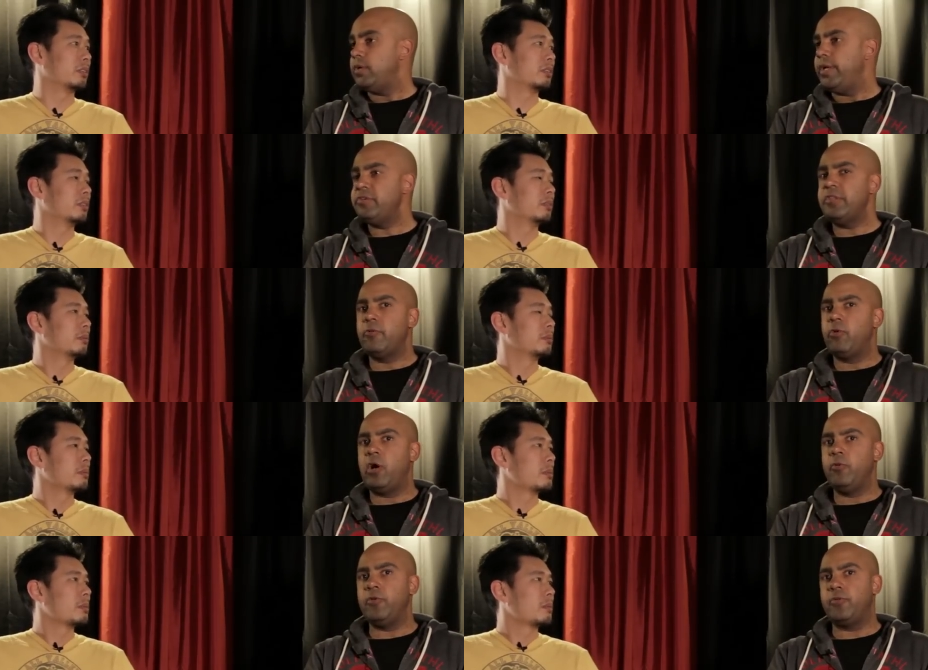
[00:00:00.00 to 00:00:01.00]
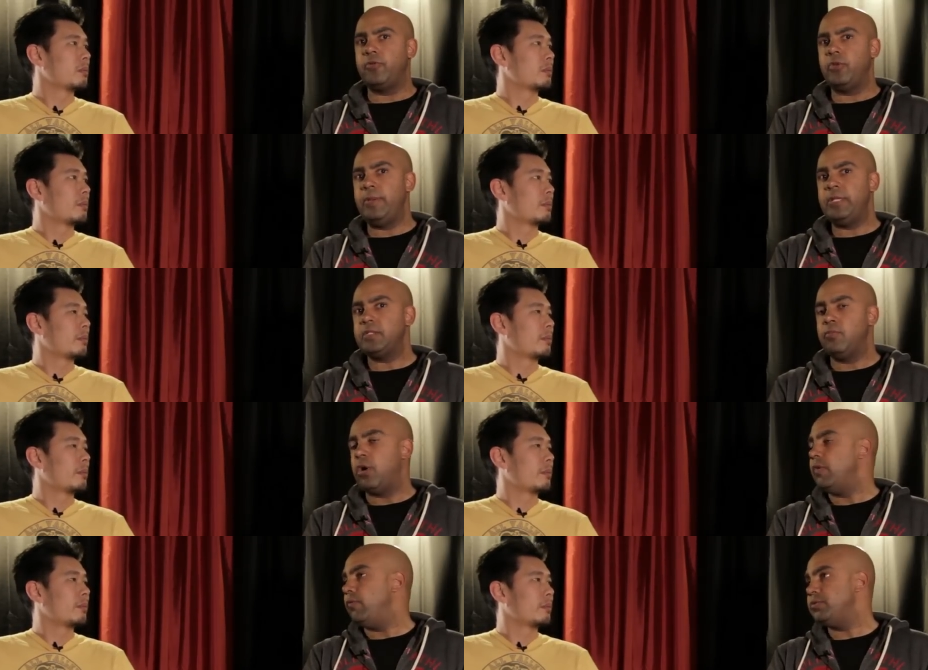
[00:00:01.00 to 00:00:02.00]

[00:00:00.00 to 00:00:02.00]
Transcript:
Speaker 1: Right, there's nothing wrong with, I mean, it is Marvel,